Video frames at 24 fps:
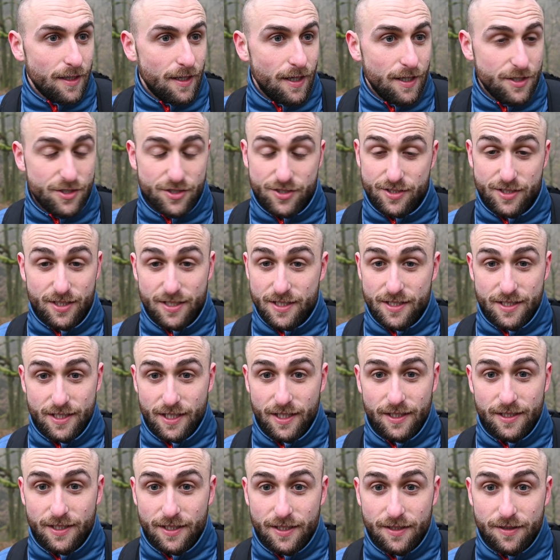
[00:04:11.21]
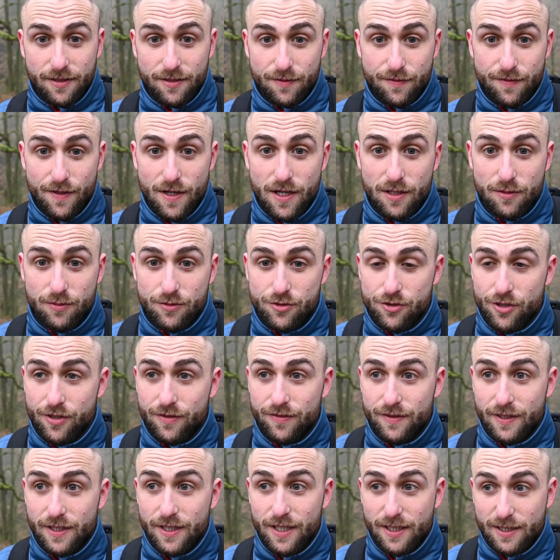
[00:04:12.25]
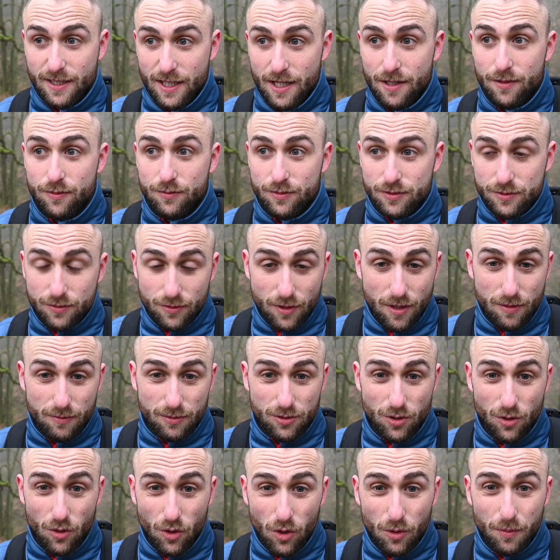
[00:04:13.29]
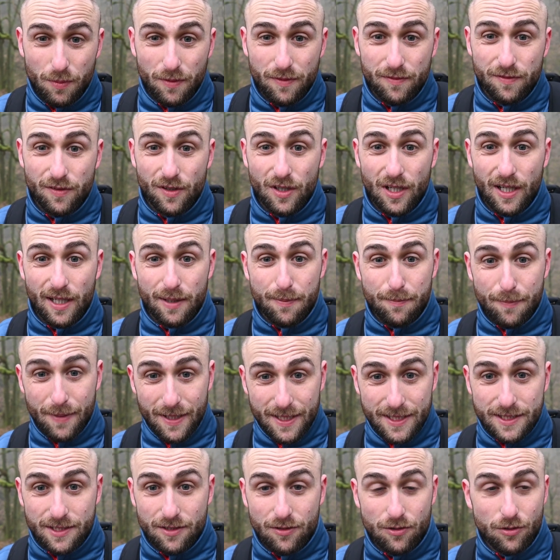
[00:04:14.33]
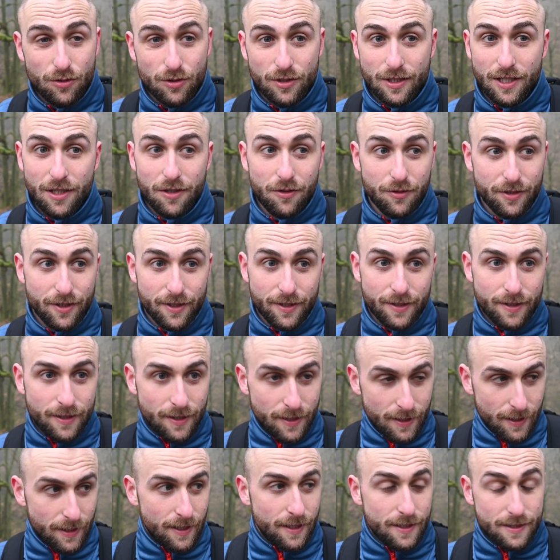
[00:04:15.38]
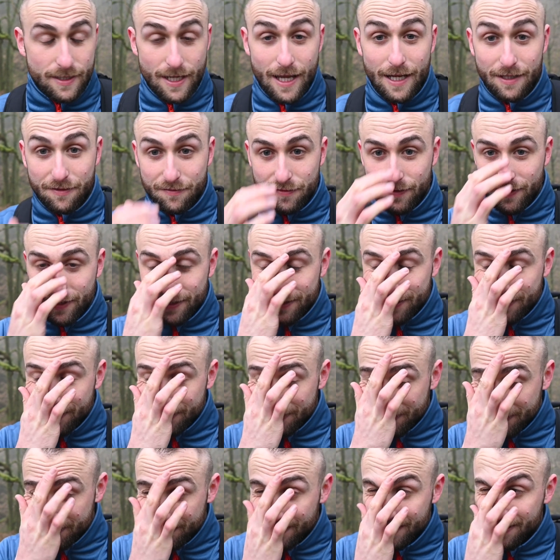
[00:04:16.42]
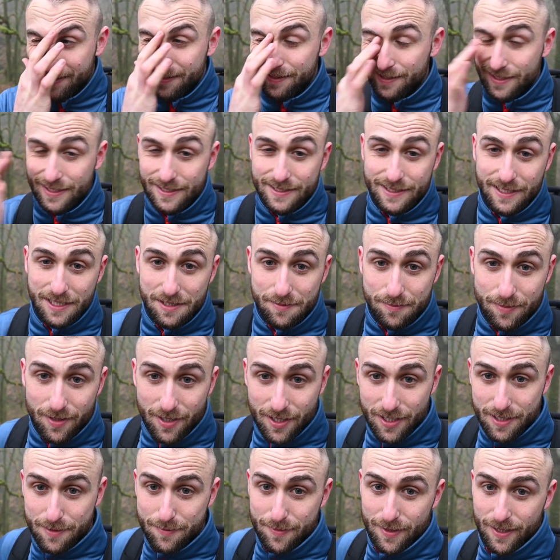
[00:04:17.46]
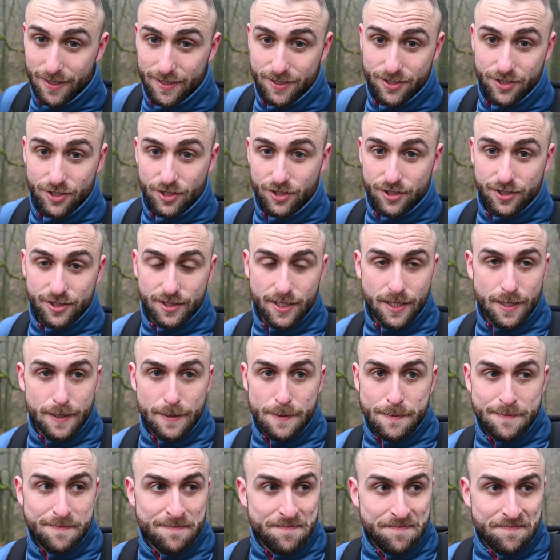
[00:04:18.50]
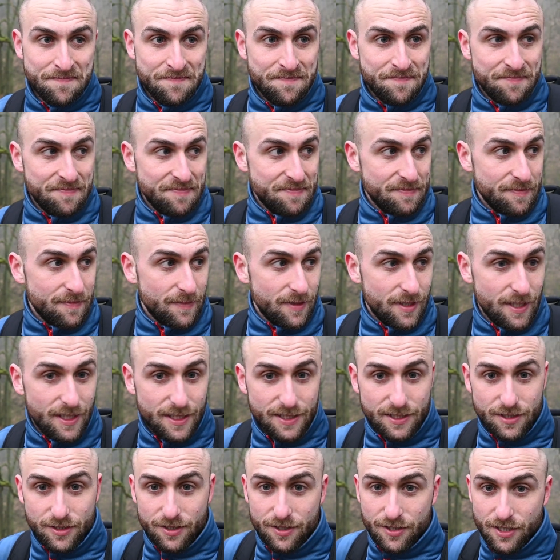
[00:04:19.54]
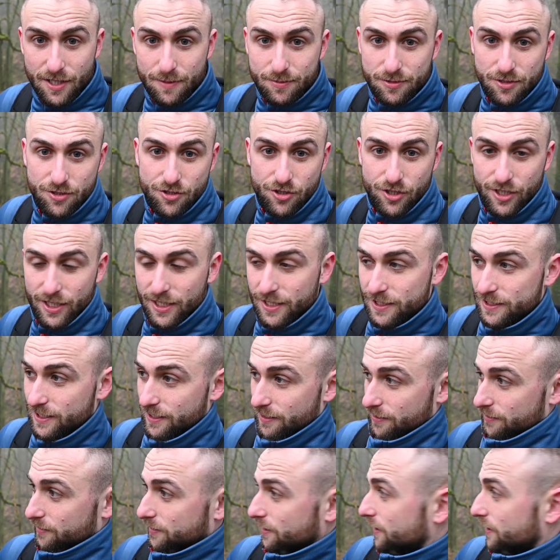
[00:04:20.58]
I just didn't think that the fog would drift in. I was hoping for like mist or low cloud, and thankfully it did. And this scene behind me is just, these are the types of trees that